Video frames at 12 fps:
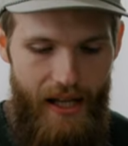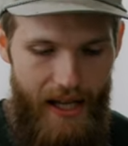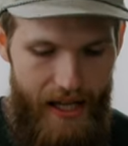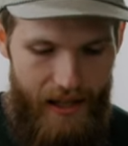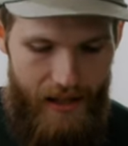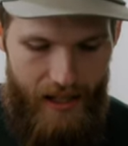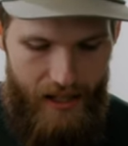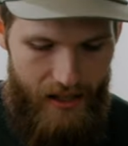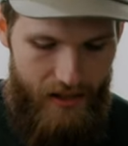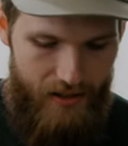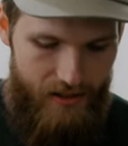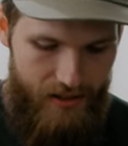and
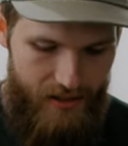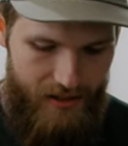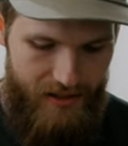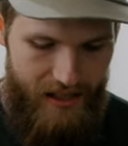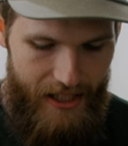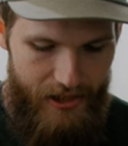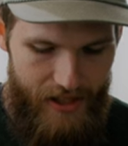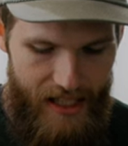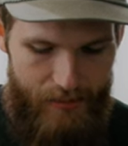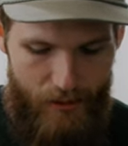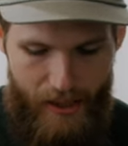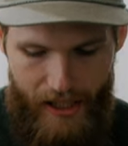then slide your
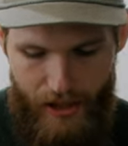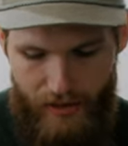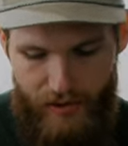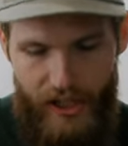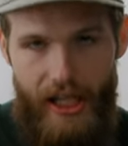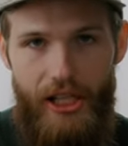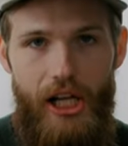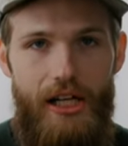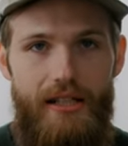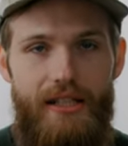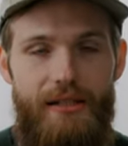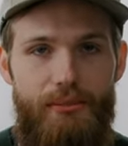camera back over and lock
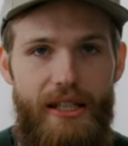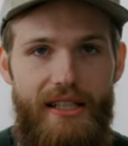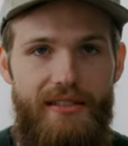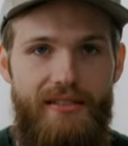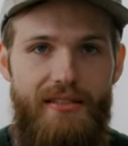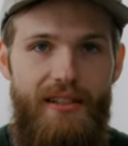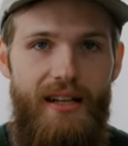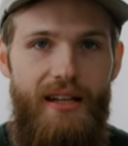it into place.